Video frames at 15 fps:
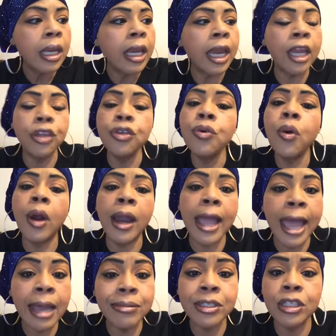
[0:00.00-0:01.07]
And you are
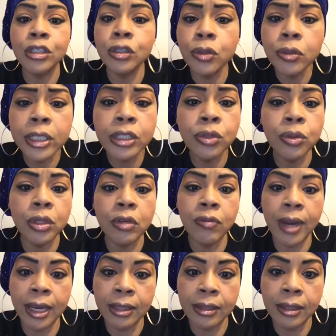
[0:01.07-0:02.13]
absolutely doing the
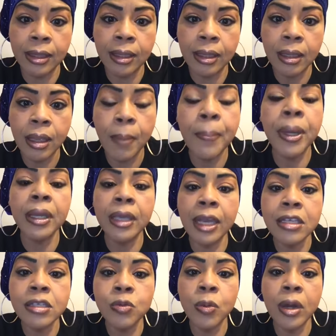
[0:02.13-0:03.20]
right thing. But
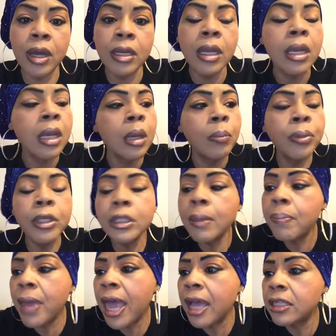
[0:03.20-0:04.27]
guess what? Put the
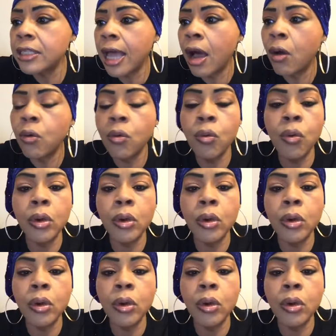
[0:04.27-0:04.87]
bags out